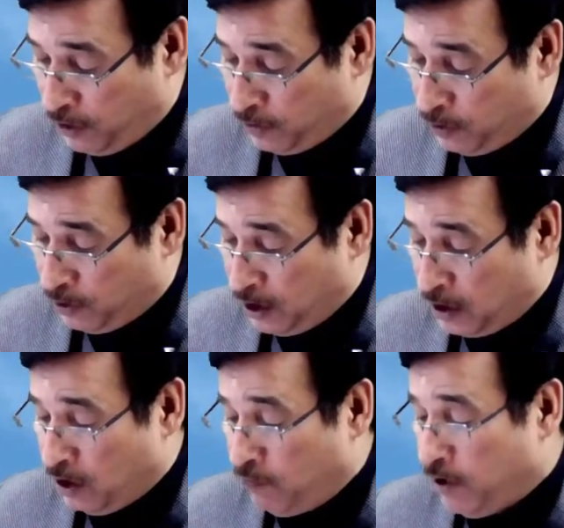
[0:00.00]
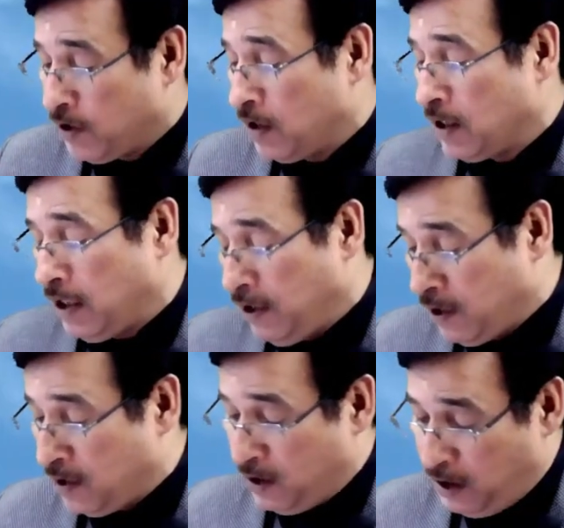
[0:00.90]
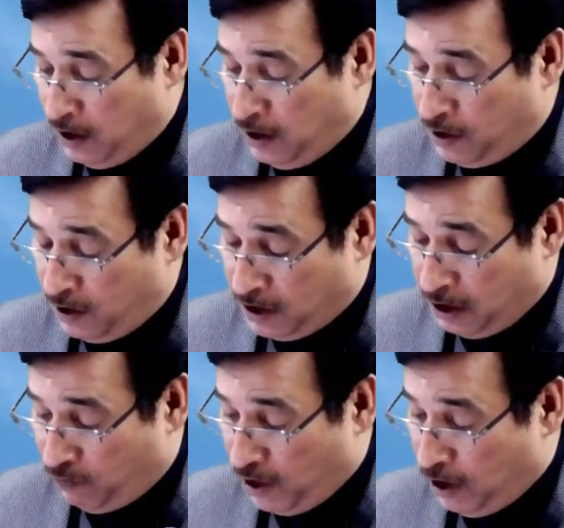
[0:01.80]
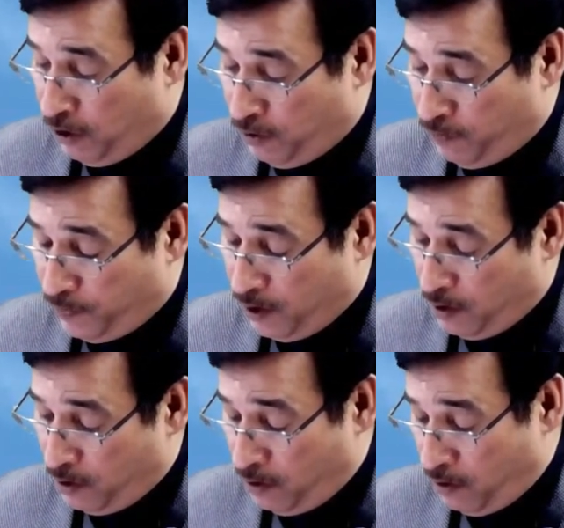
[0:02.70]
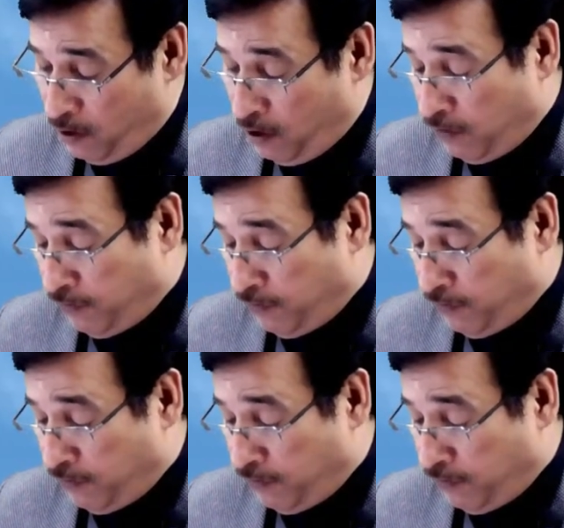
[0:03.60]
So such investors are interested in intrinsic value of